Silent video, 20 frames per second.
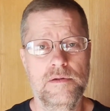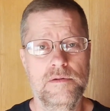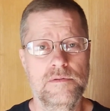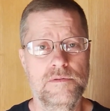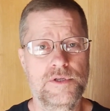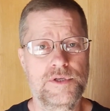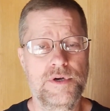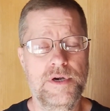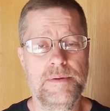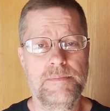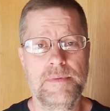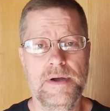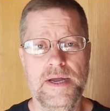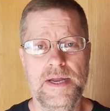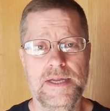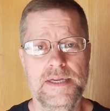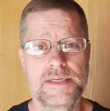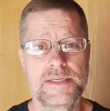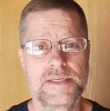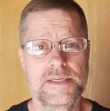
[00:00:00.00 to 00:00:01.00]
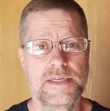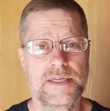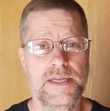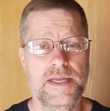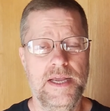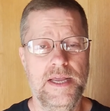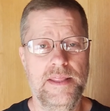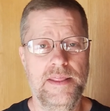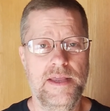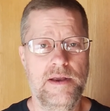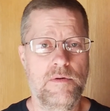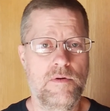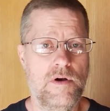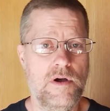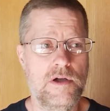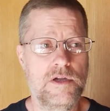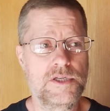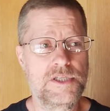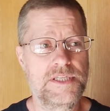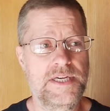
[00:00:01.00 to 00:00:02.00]
street bikes, and they were
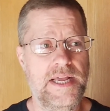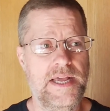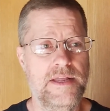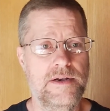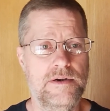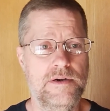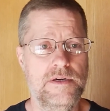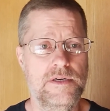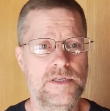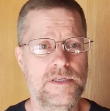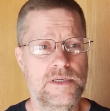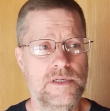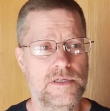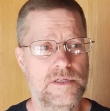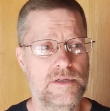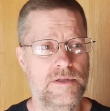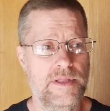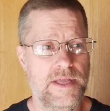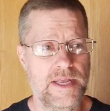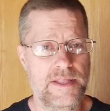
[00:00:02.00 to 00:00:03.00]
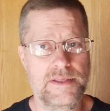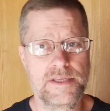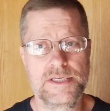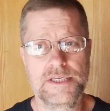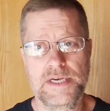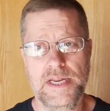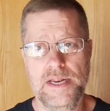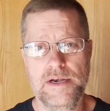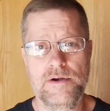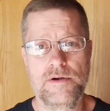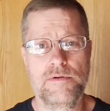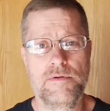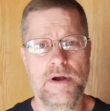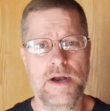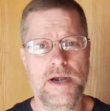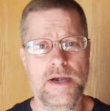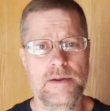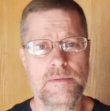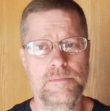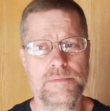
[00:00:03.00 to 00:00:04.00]
all standards, so they had the standard
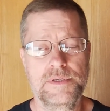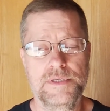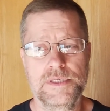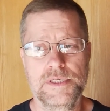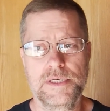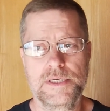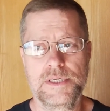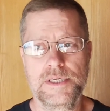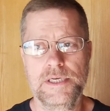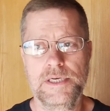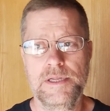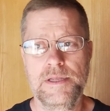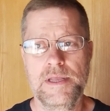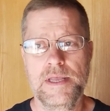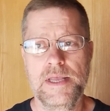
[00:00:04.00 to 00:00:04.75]
riding position,